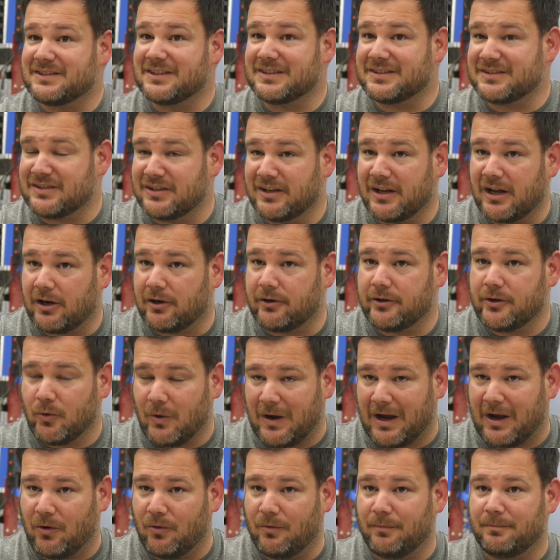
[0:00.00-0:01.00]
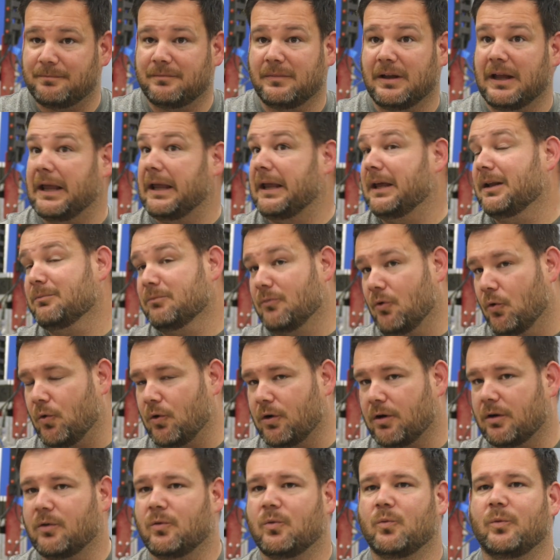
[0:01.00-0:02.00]
this scenario out and
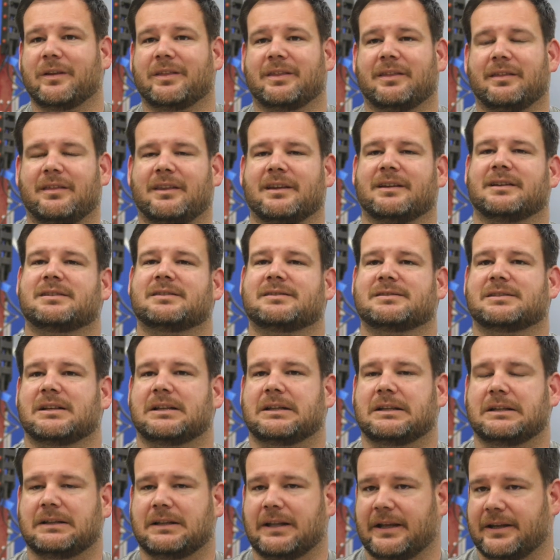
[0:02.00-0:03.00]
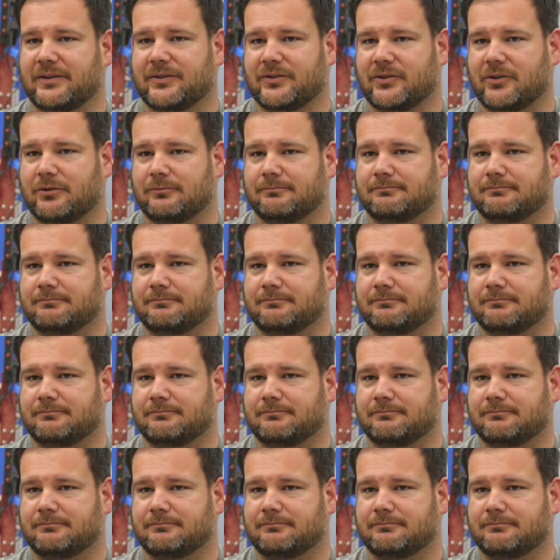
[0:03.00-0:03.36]
more with this laser.